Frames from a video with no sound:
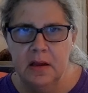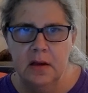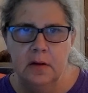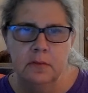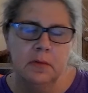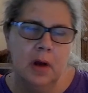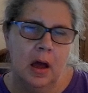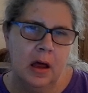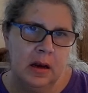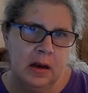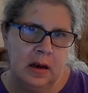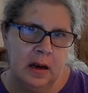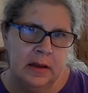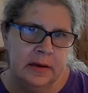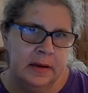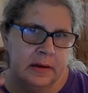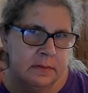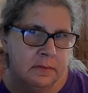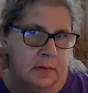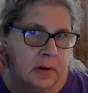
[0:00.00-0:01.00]
Ron and I
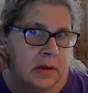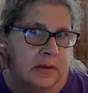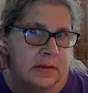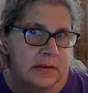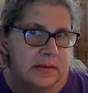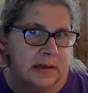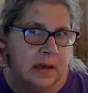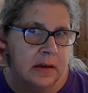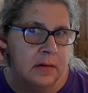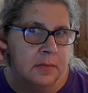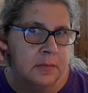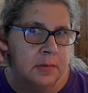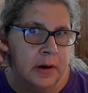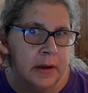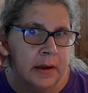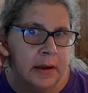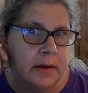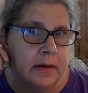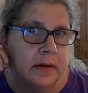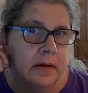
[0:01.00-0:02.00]
didn't really
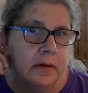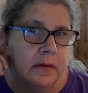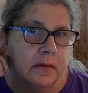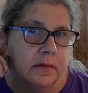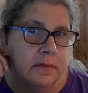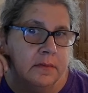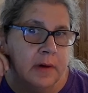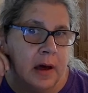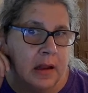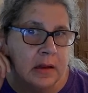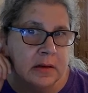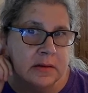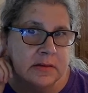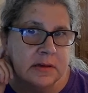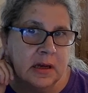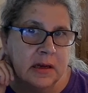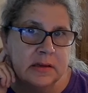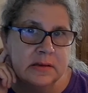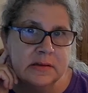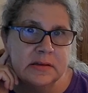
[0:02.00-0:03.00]
celebrate
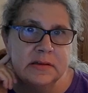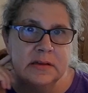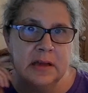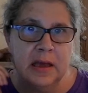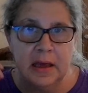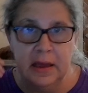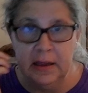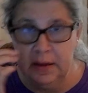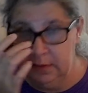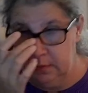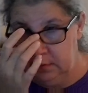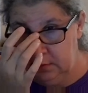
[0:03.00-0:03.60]
Valentine's Day